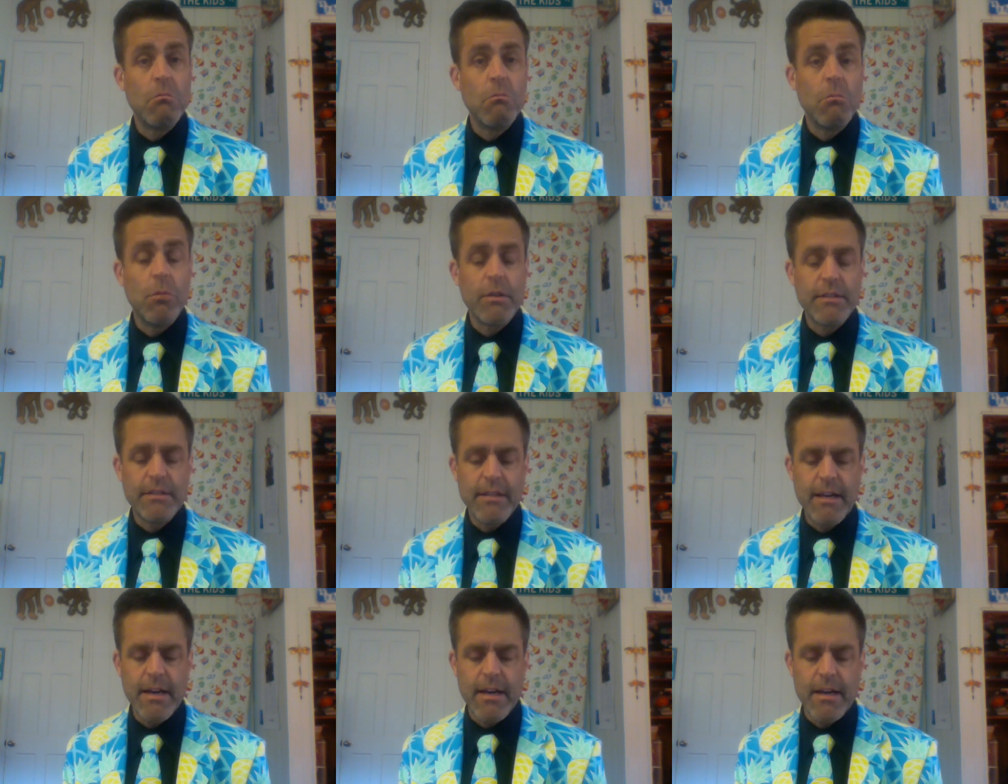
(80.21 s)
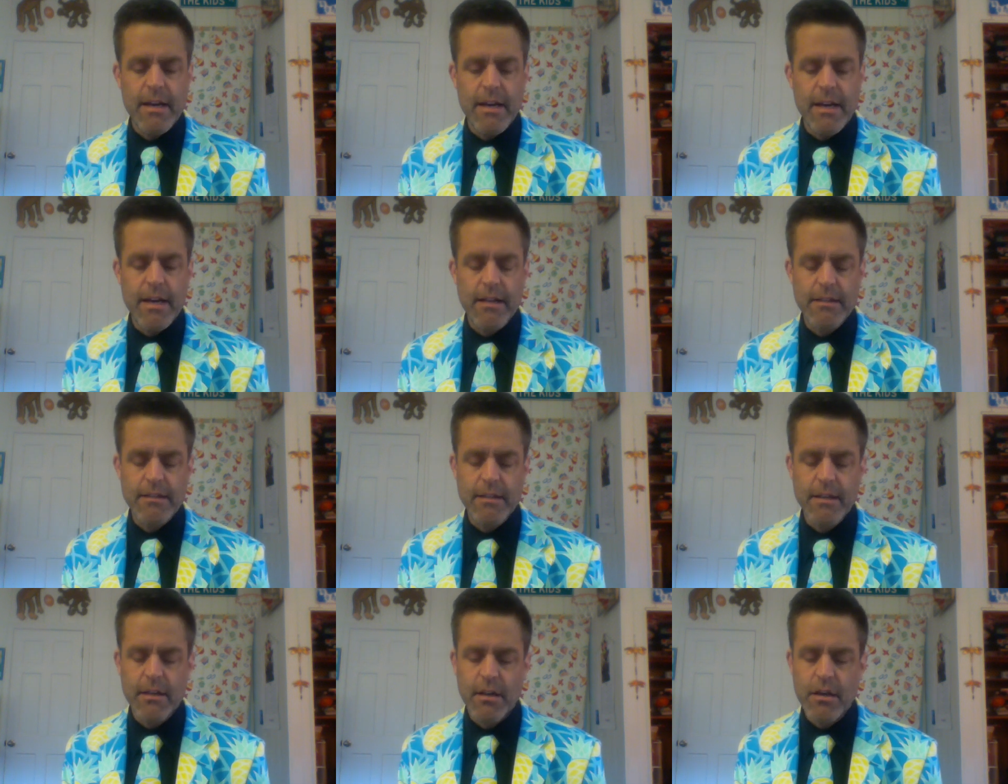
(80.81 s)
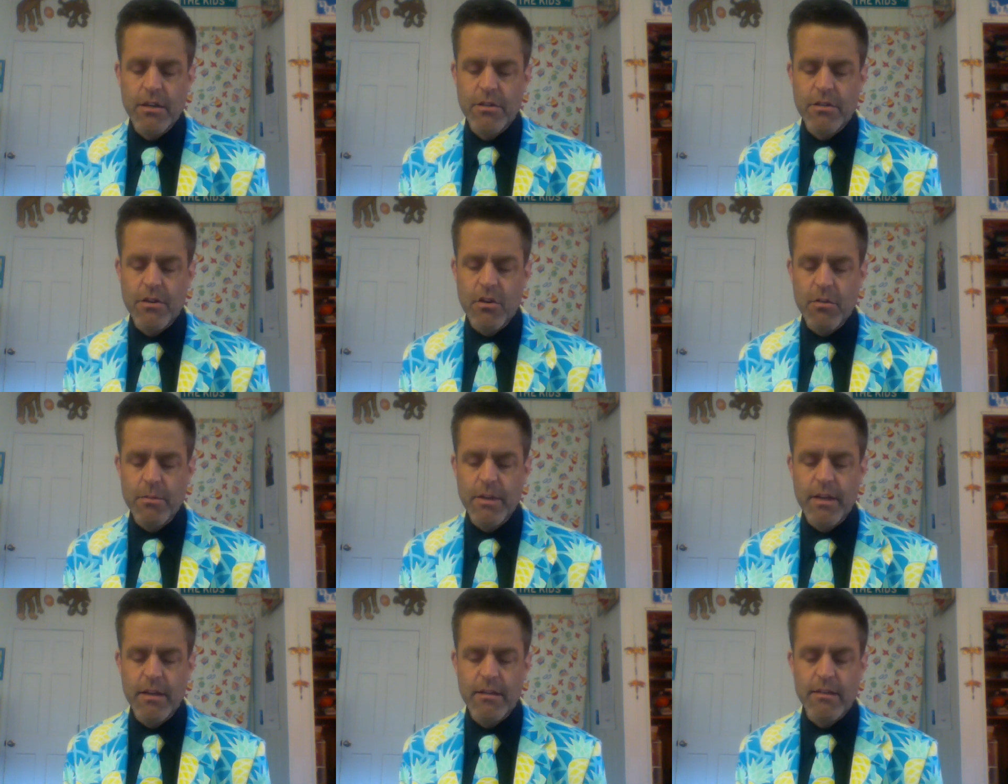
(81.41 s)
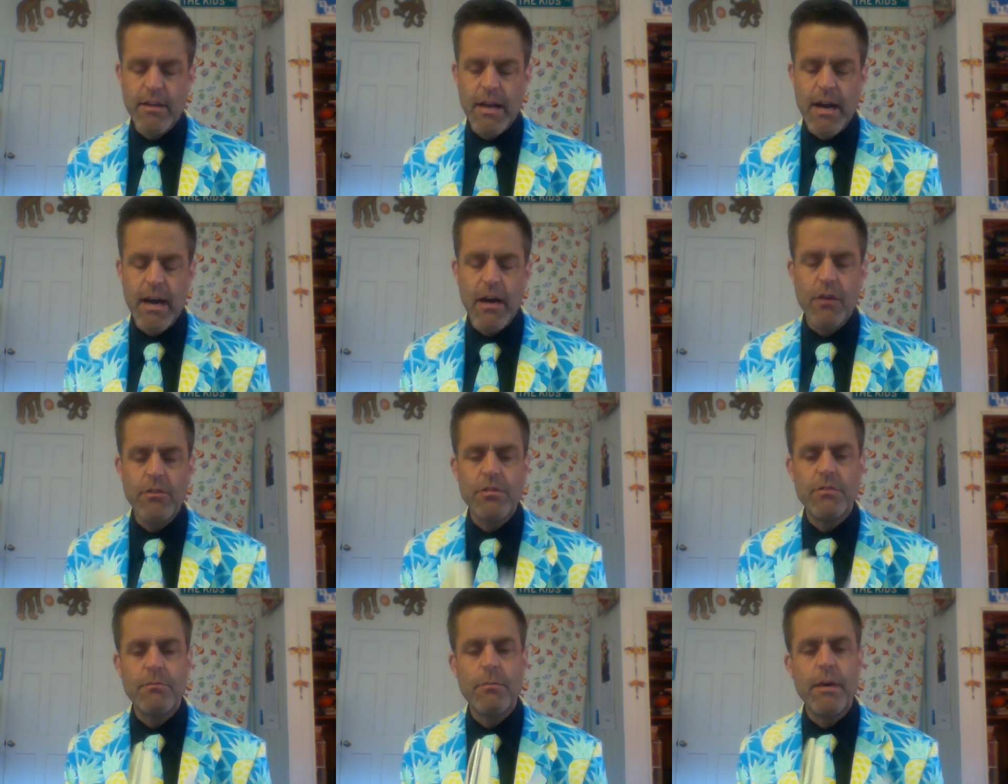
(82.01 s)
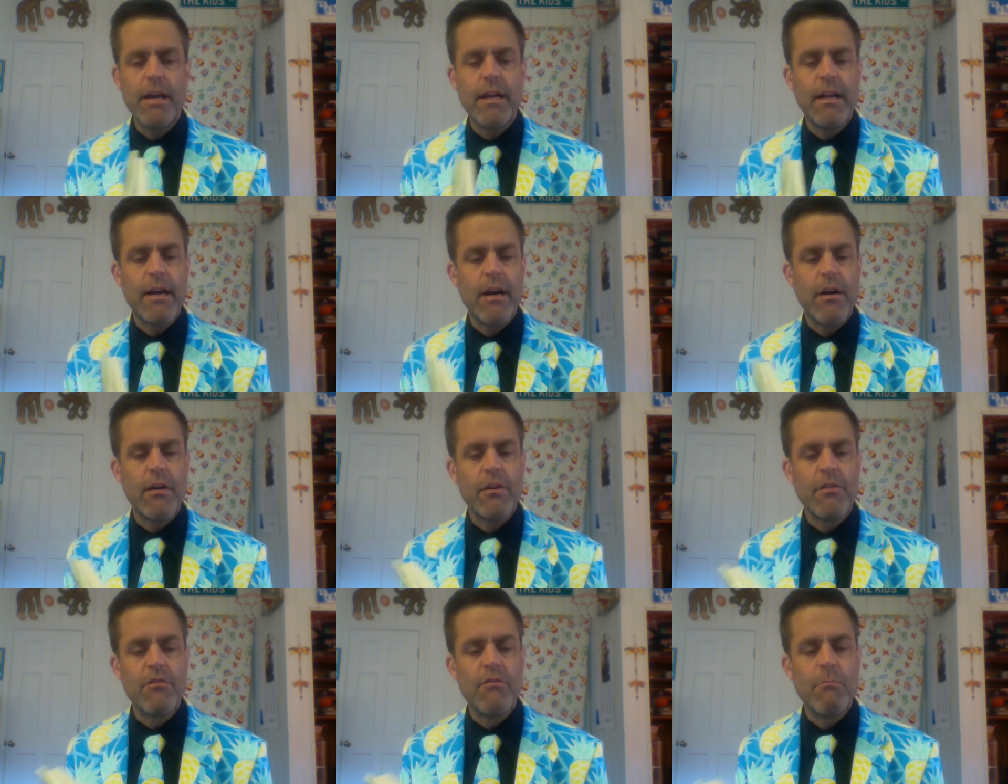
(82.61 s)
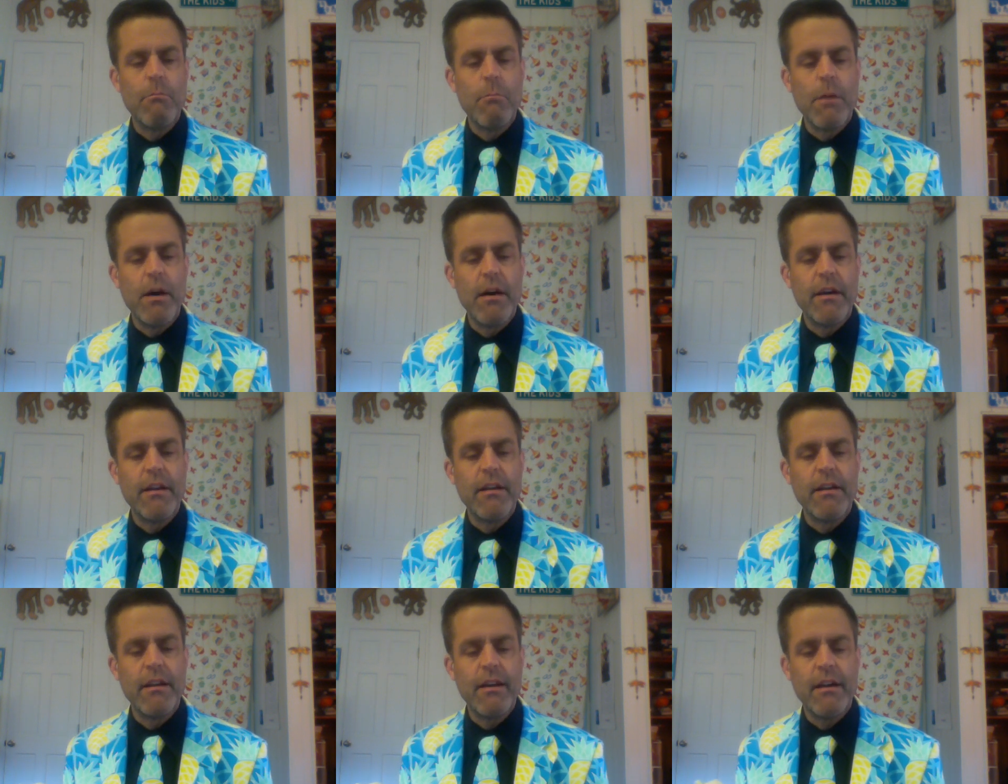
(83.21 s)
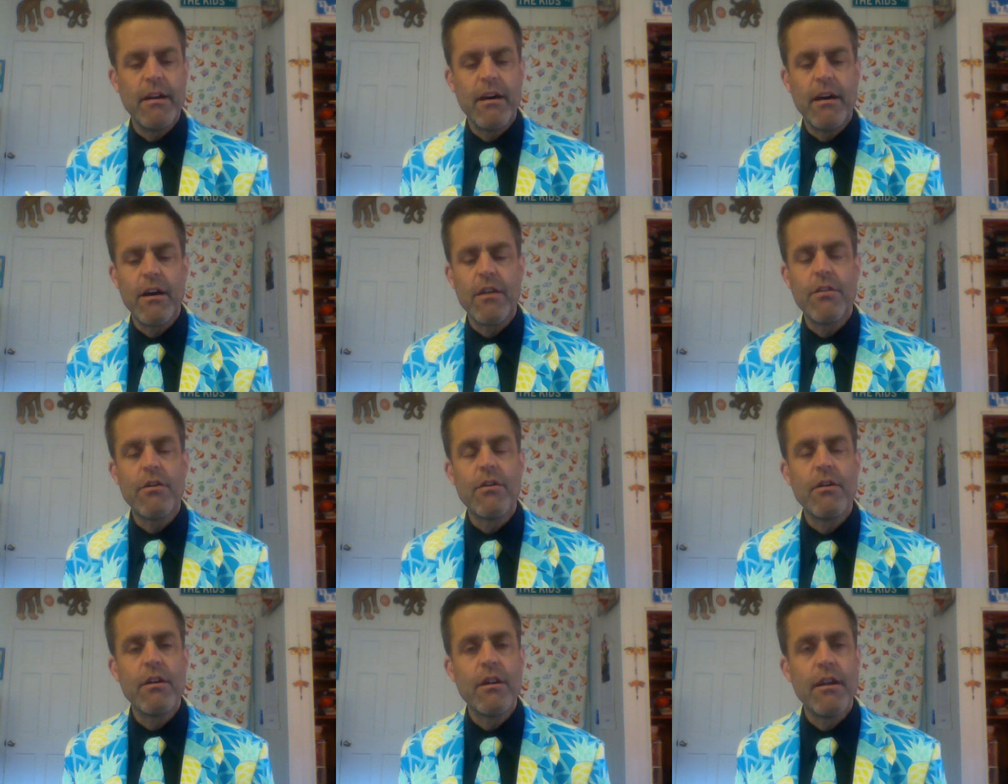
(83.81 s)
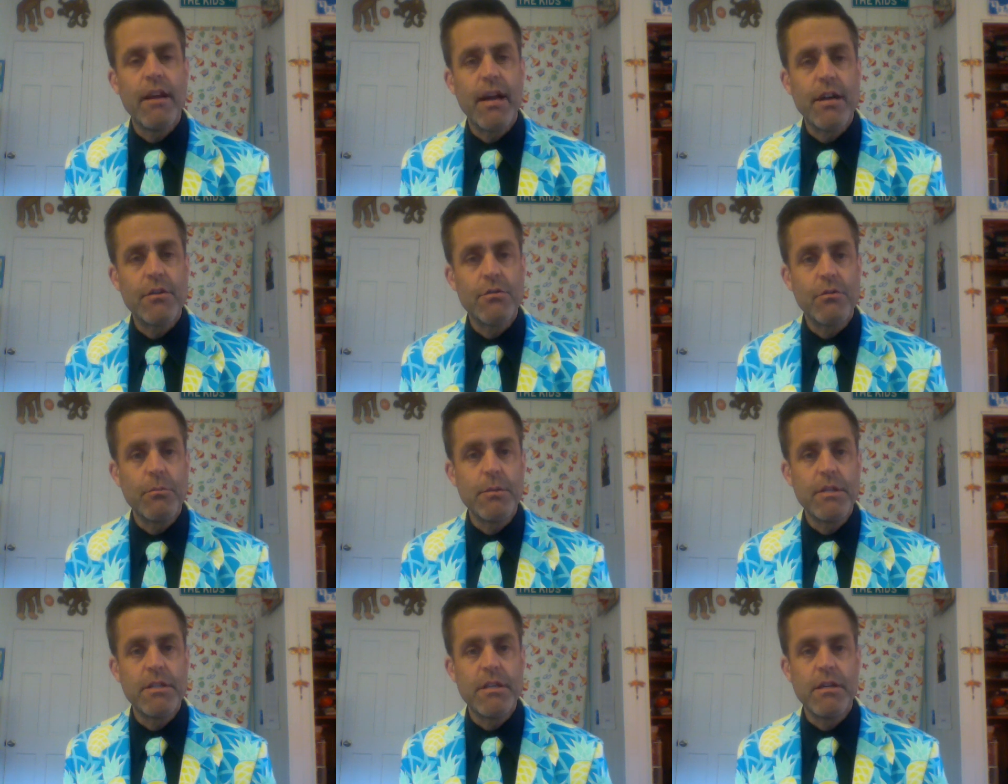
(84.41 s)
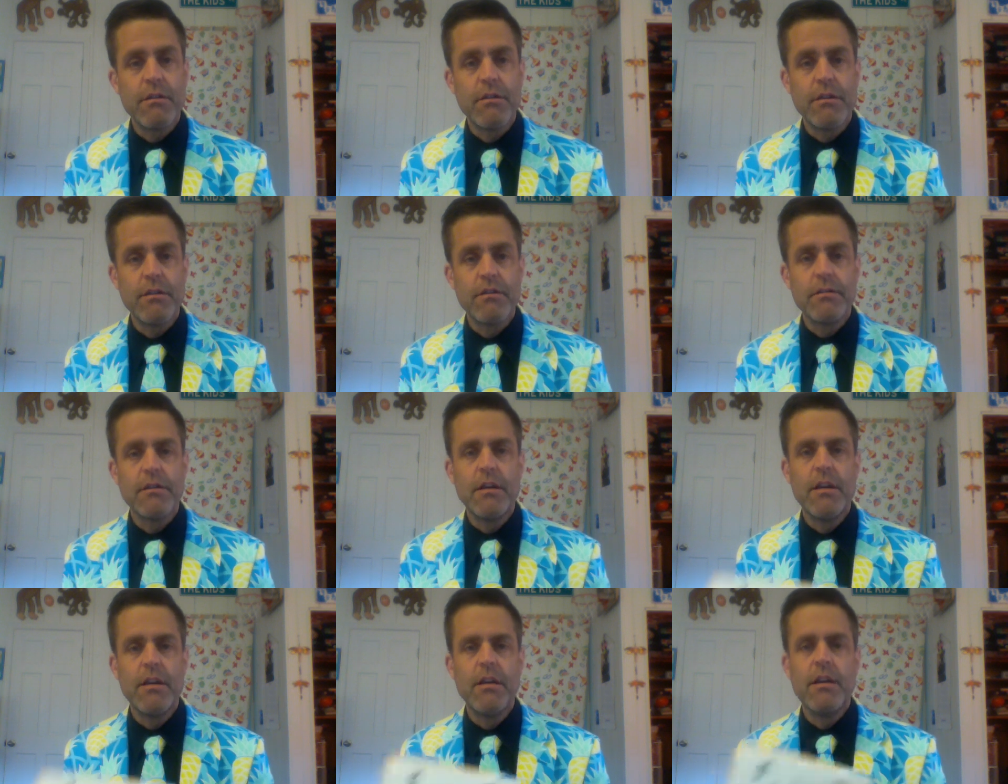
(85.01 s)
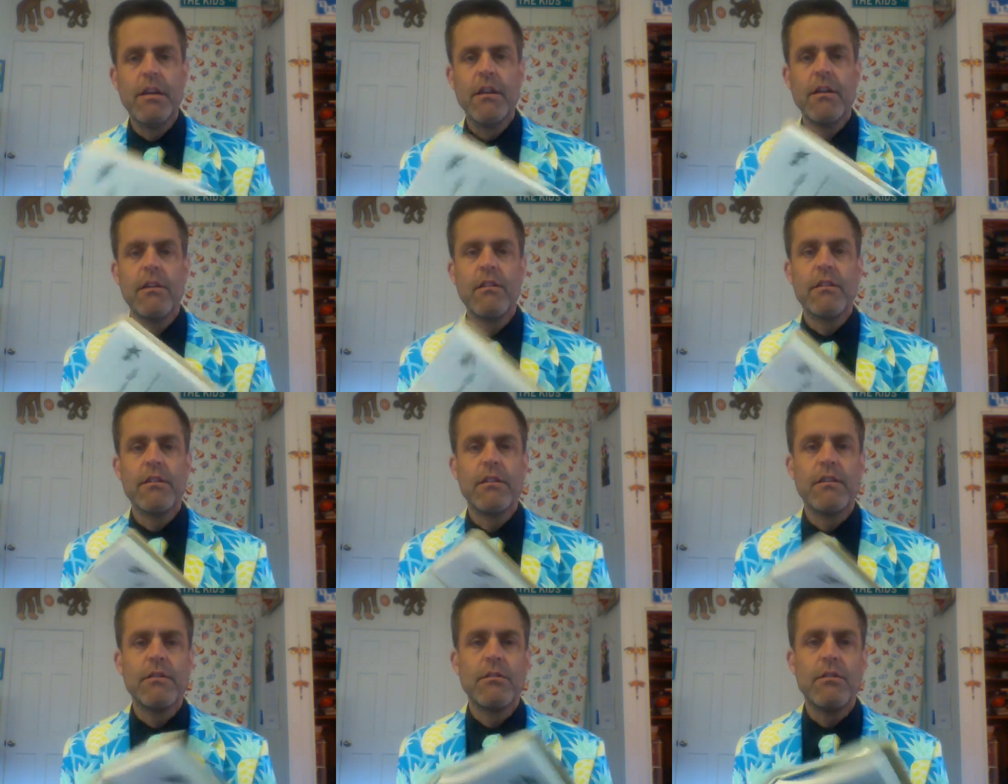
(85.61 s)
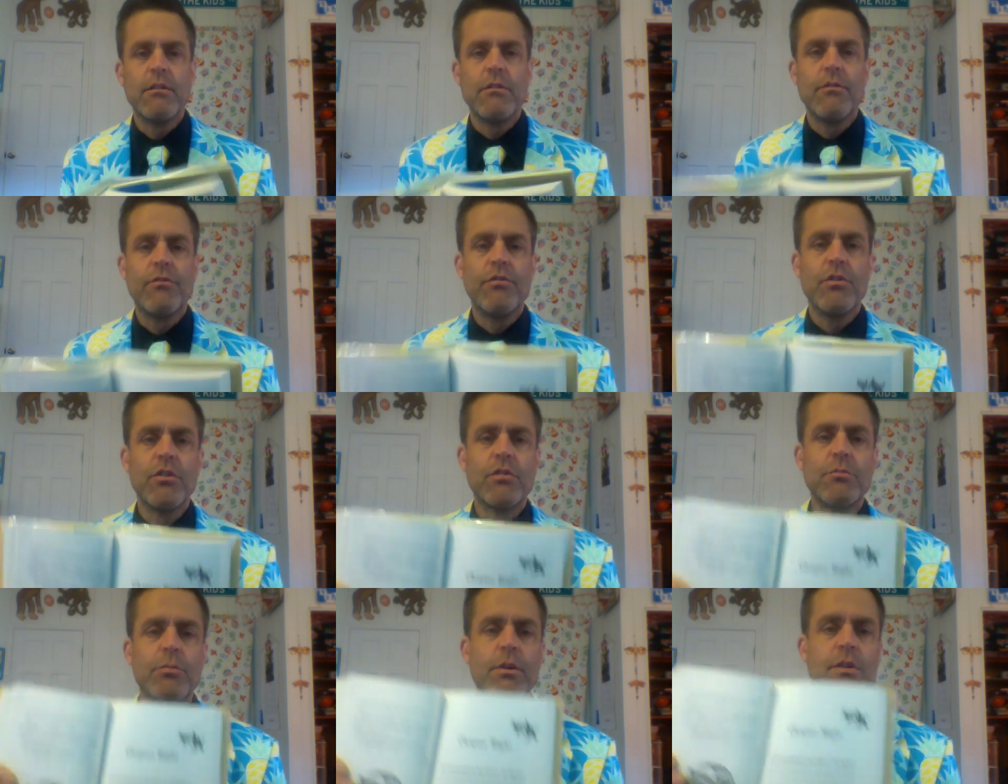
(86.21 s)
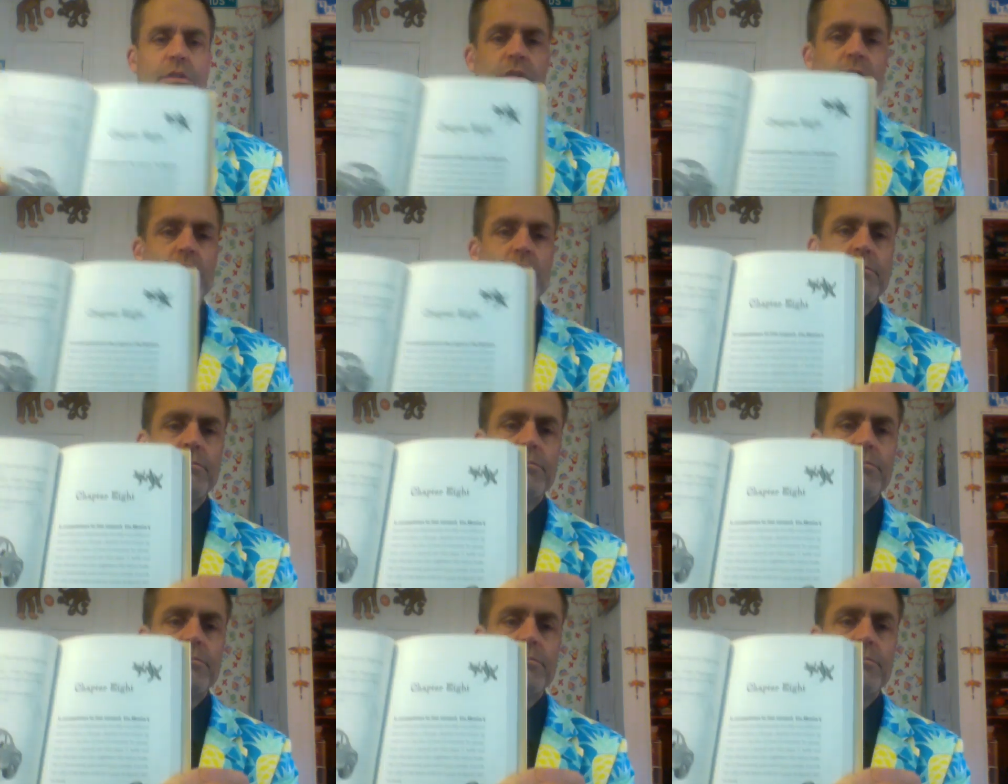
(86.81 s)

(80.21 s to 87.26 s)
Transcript: What's that, I ask. Adobe is a house made out of mud and other natural materials. Look, there's a first picture.